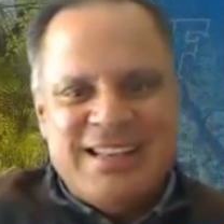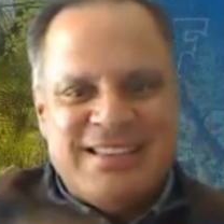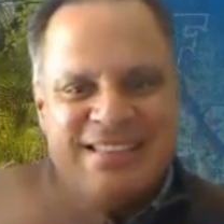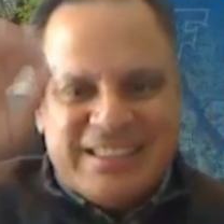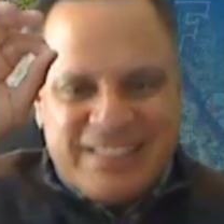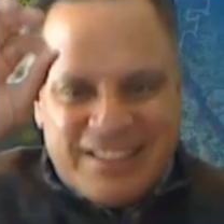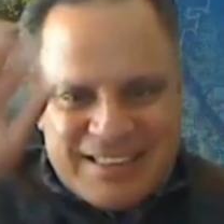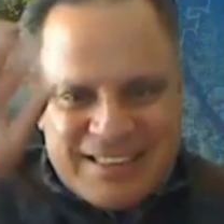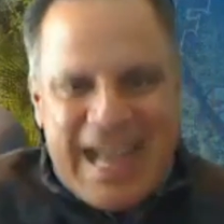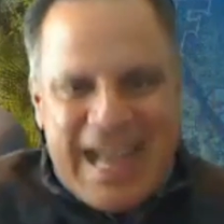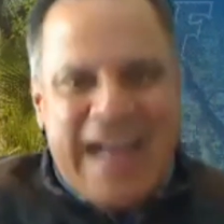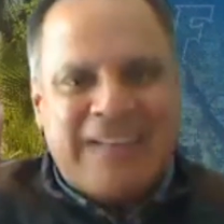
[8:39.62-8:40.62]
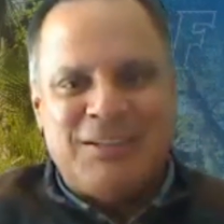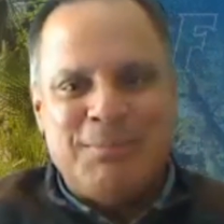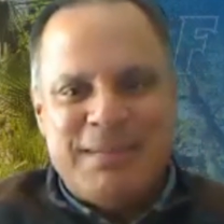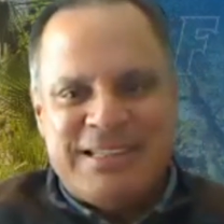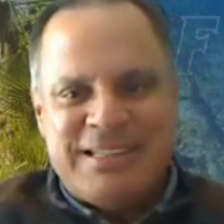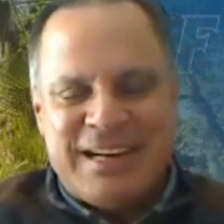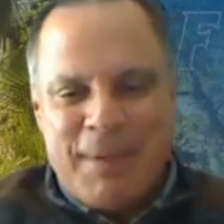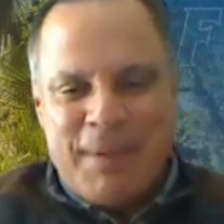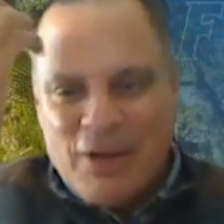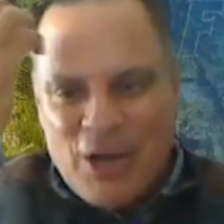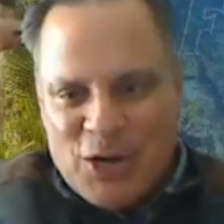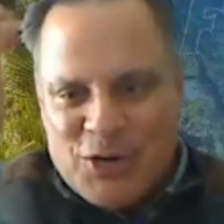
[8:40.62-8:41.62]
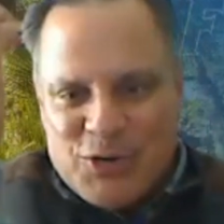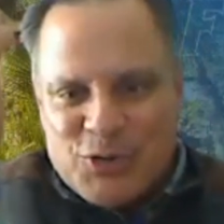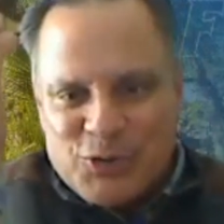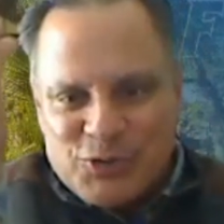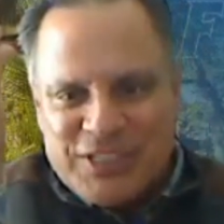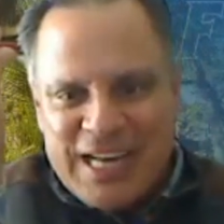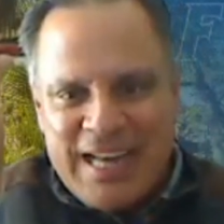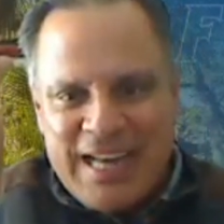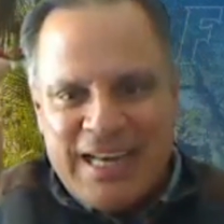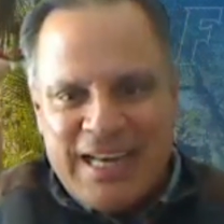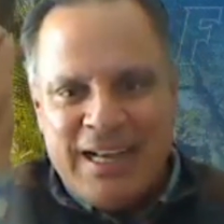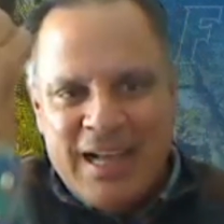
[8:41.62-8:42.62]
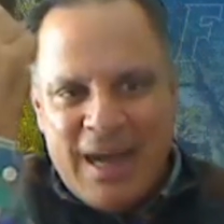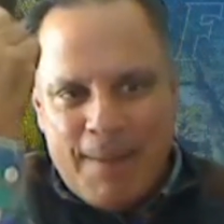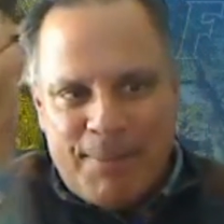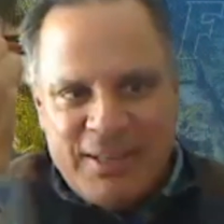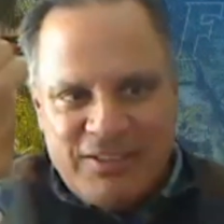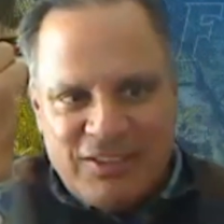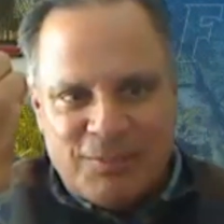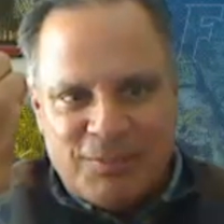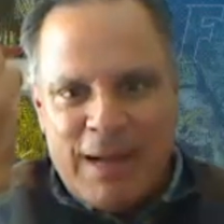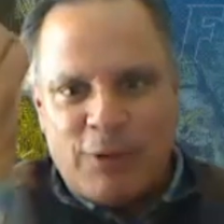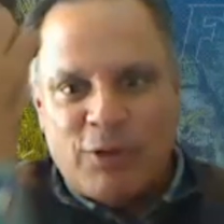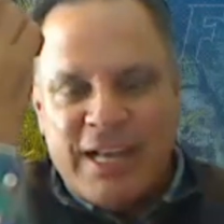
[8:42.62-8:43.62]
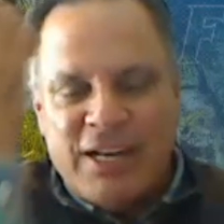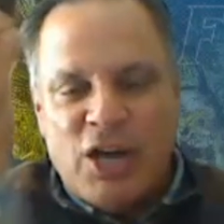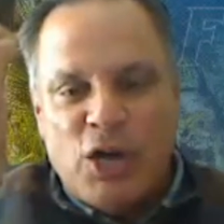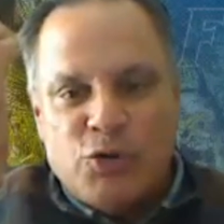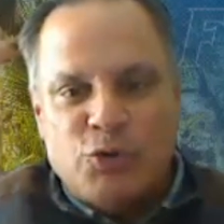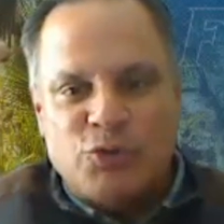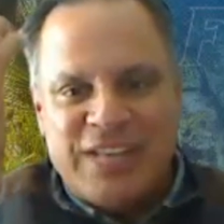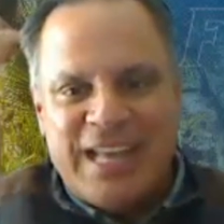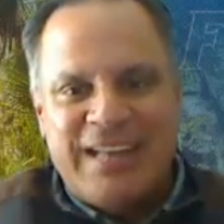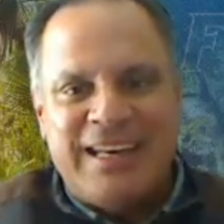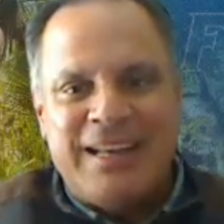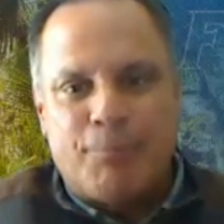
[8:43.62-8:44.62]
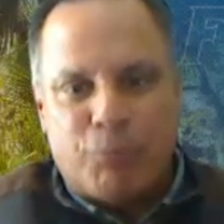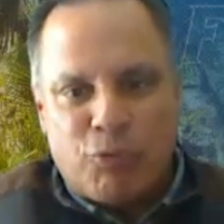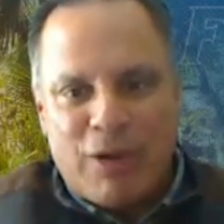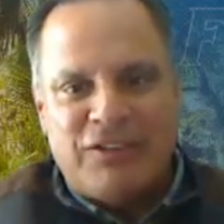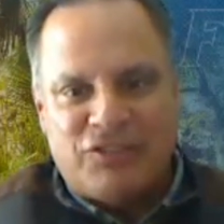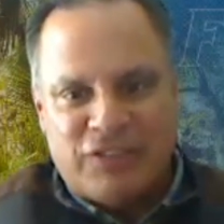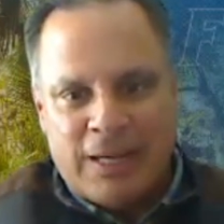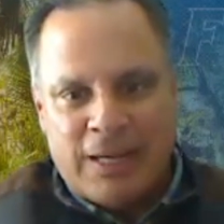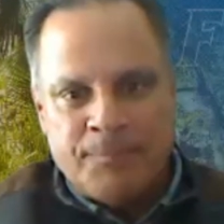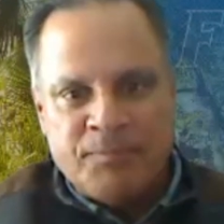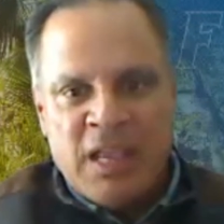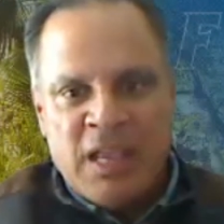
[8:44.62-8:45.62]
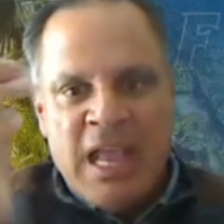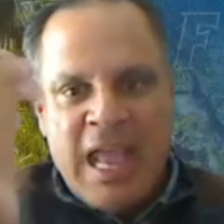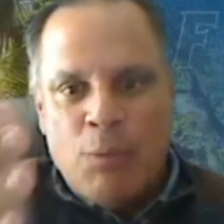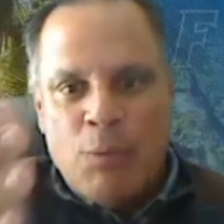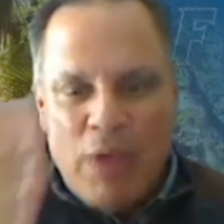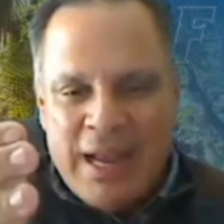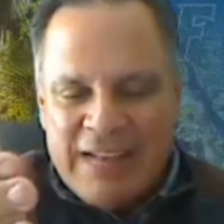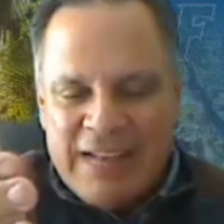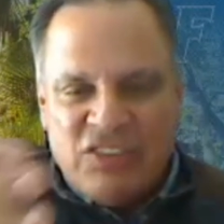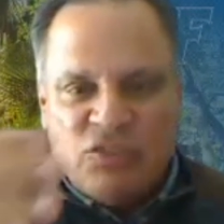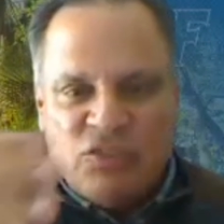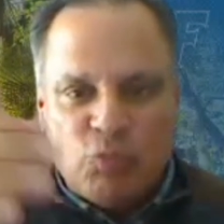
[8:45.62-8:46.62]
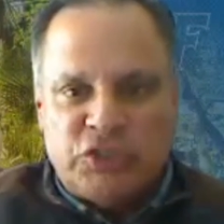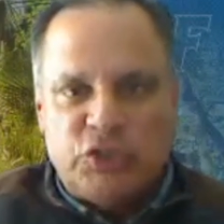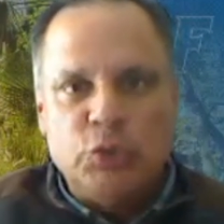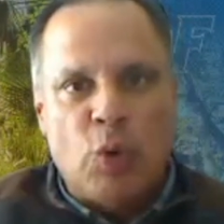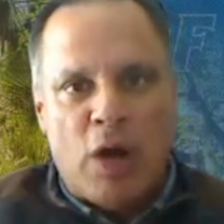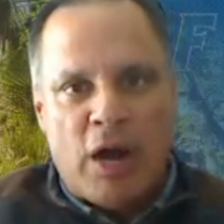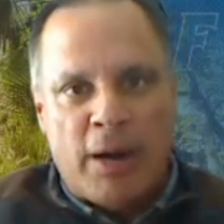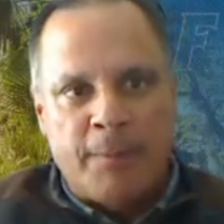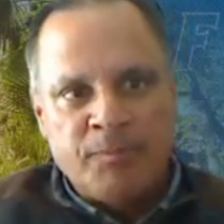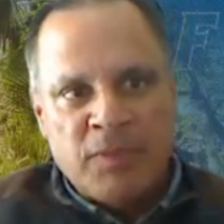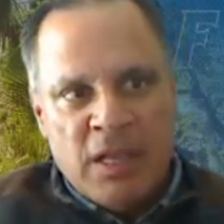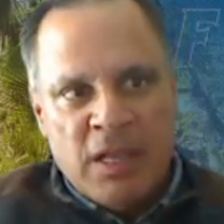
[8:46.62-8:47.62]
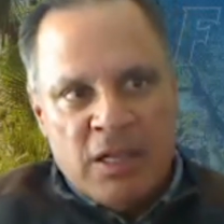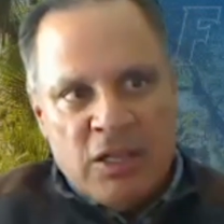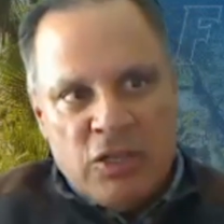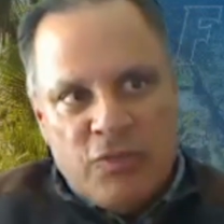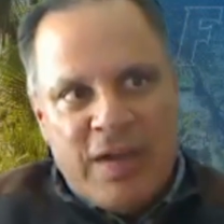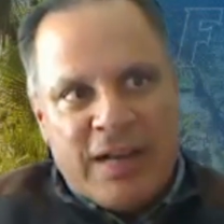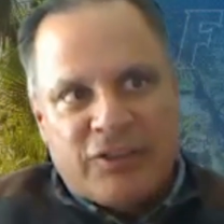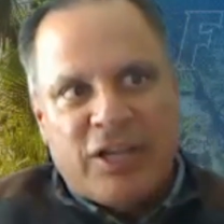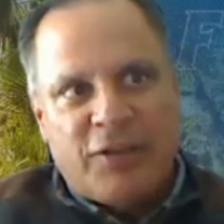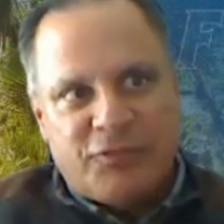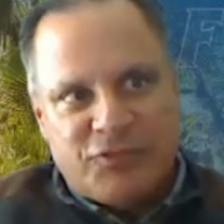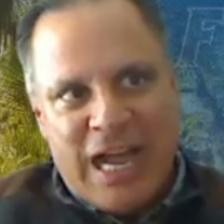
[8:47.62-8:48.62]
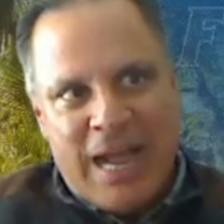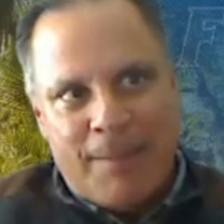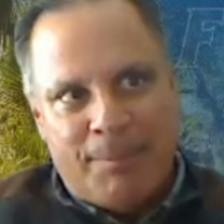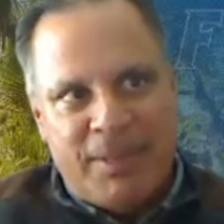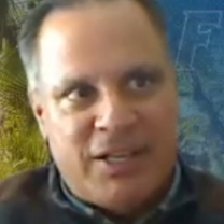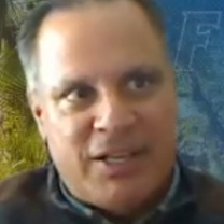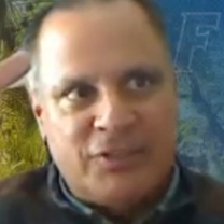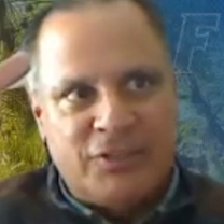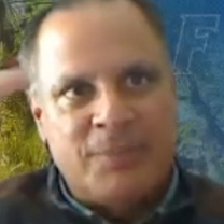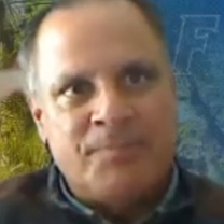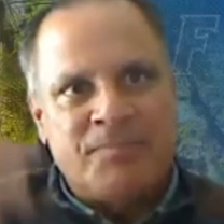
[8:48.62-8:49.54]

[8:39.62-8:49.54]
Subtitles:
There's a lot to be said about understanding a business model and understanding pricing. And in essence, what you've got a tough job, because